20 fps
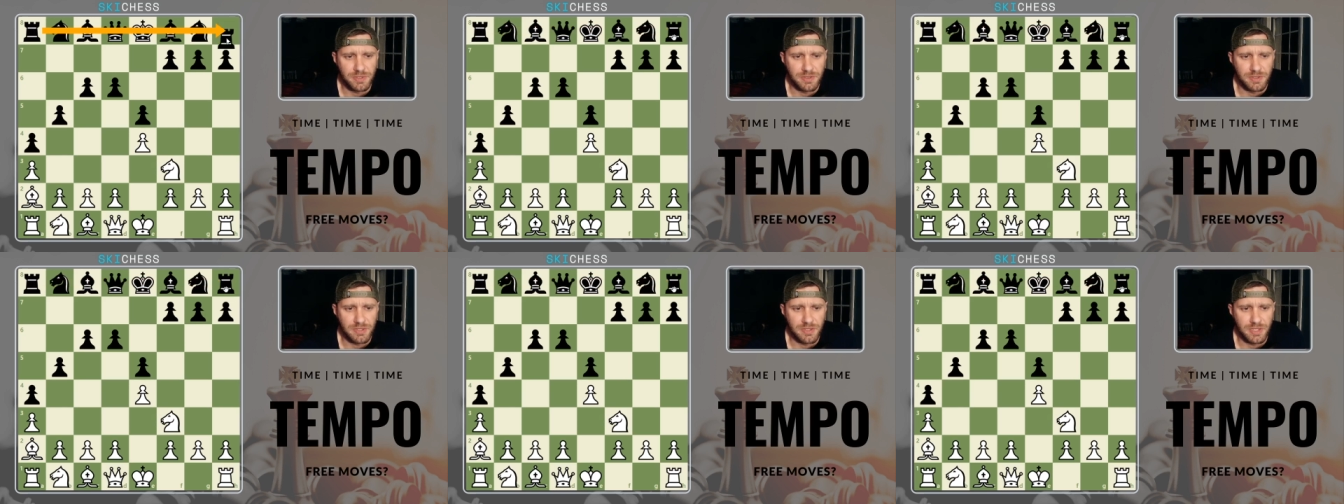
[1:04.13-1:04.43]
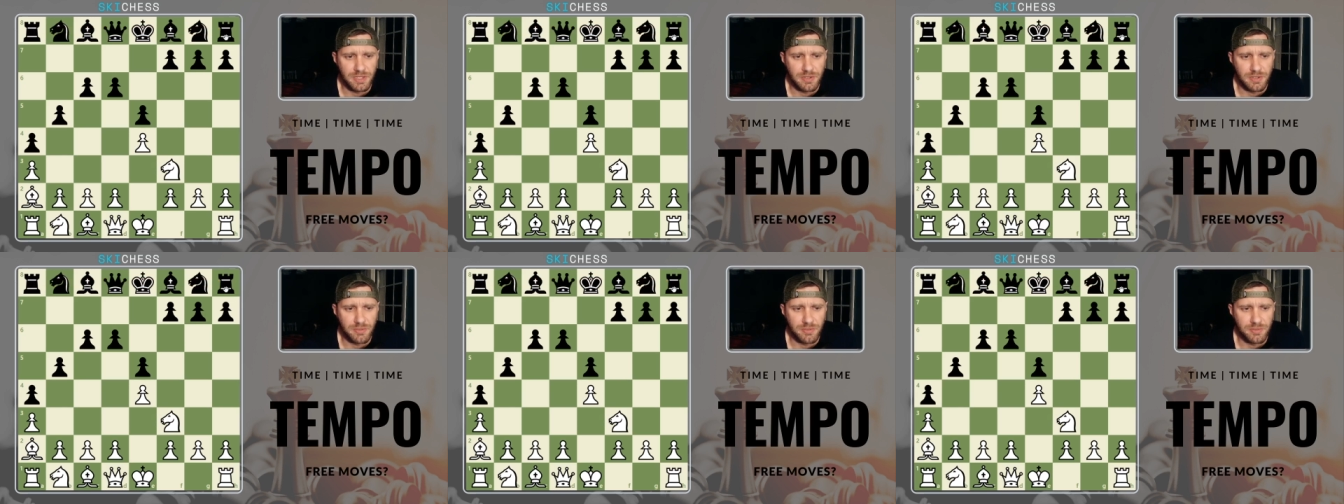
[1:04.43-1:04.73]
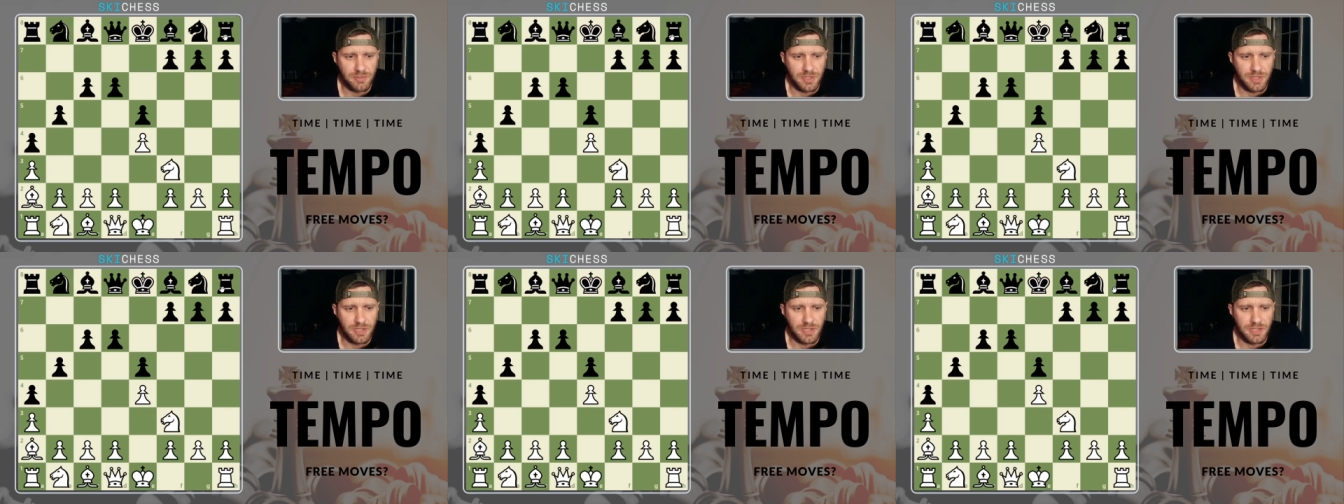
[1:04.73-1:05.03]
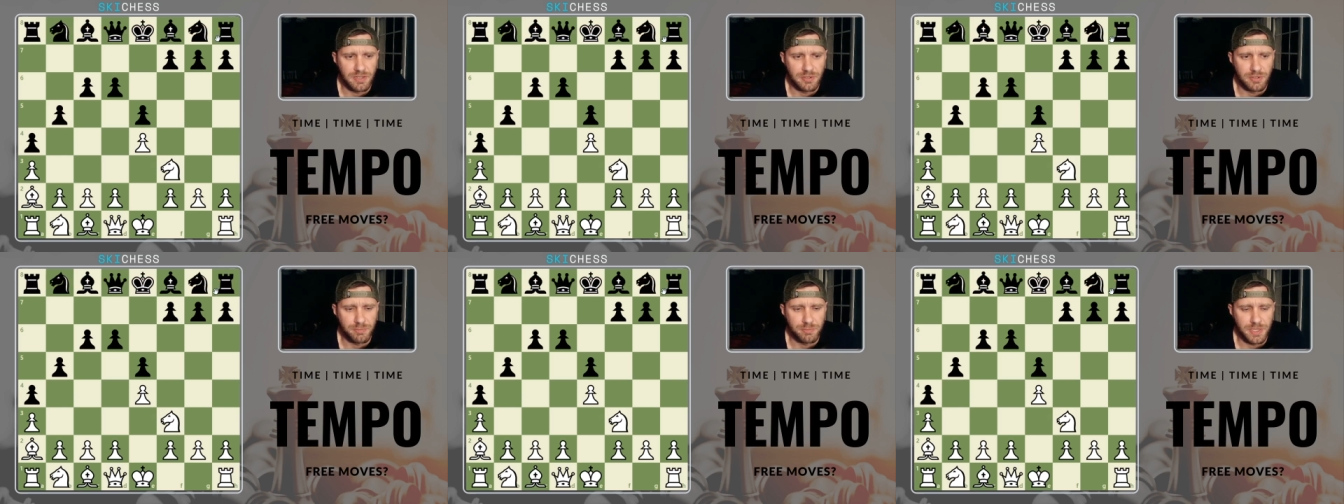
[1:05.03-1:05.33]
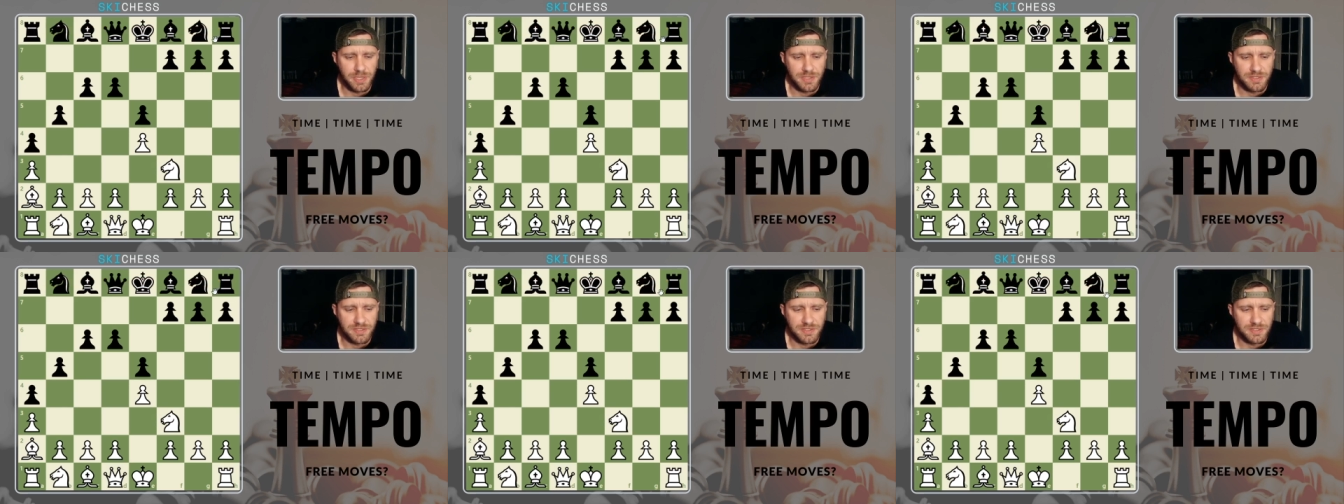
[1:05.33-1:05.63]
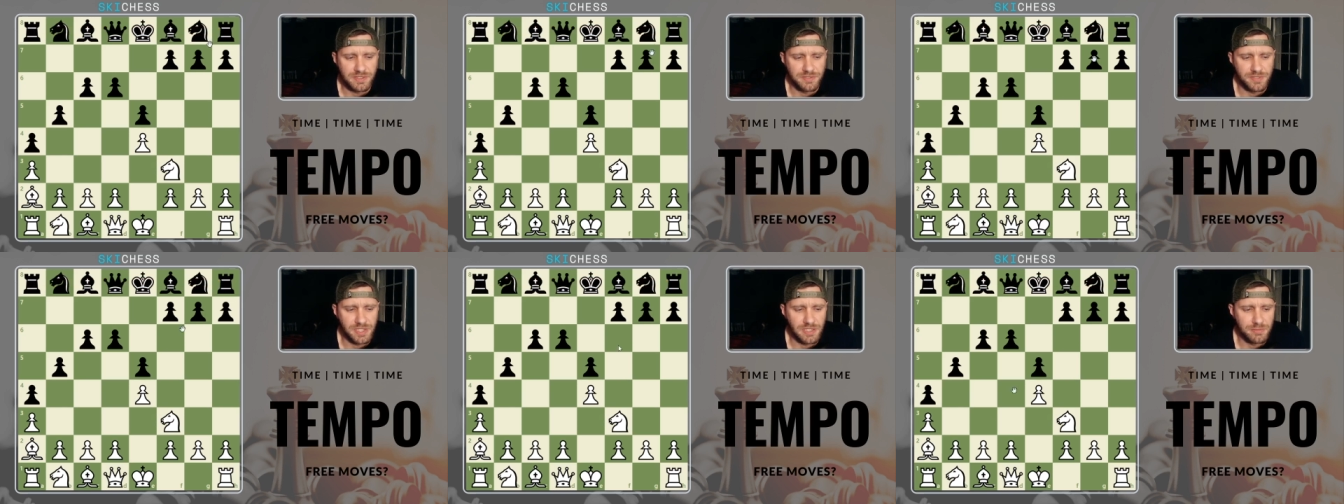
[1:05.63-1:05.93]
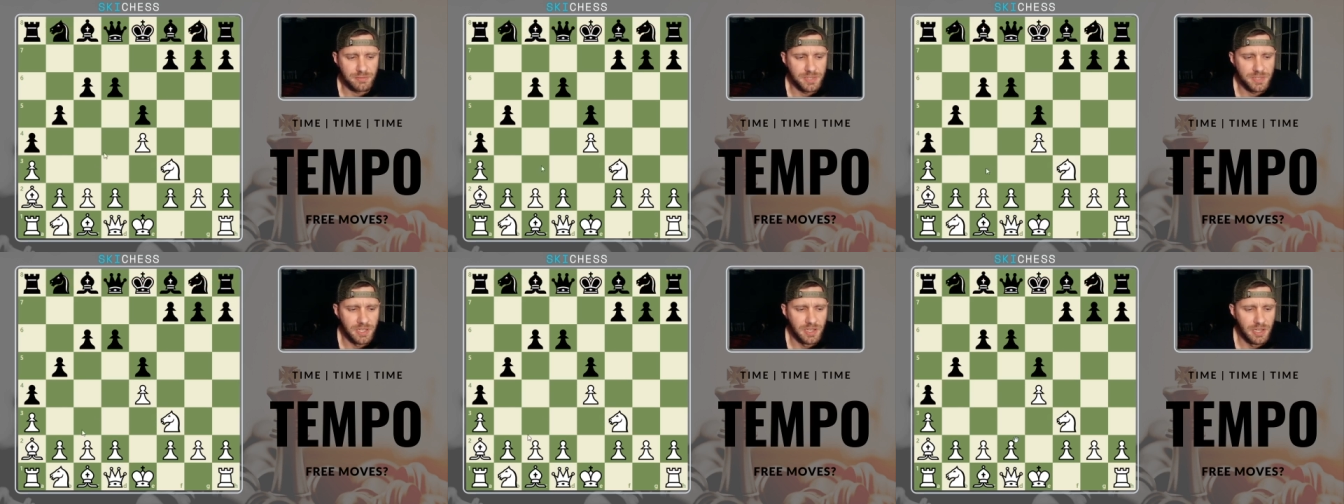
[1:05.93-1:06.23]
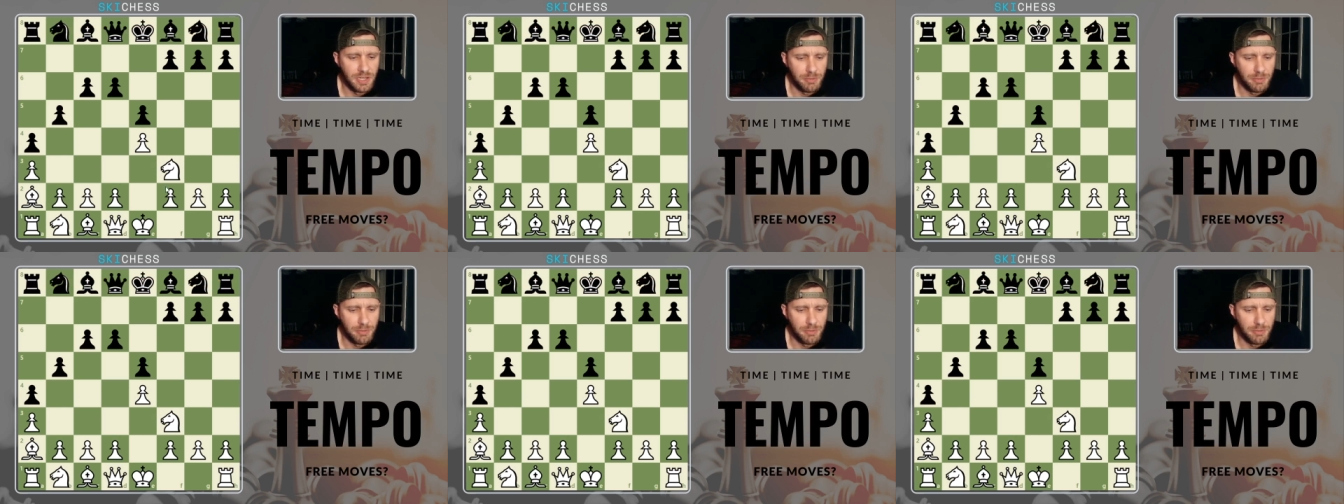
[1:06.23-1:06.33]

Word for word: you know getting their pieces developed,